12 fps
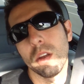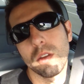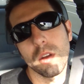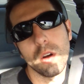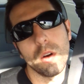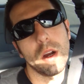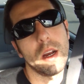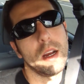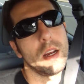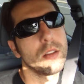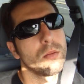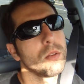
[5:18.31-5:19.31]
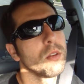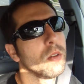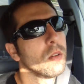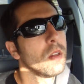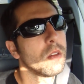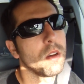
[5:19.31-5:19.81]
So as a
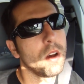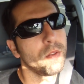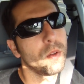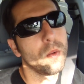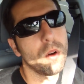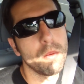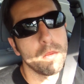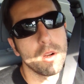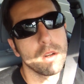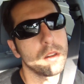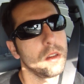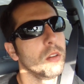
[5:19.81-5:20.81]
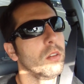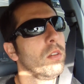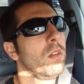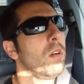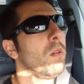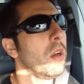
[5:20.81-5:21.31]
result, it's off to Walmart to
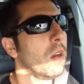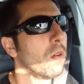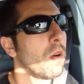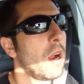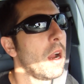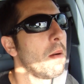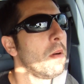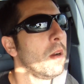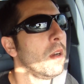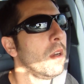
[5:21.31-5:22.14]
go and grab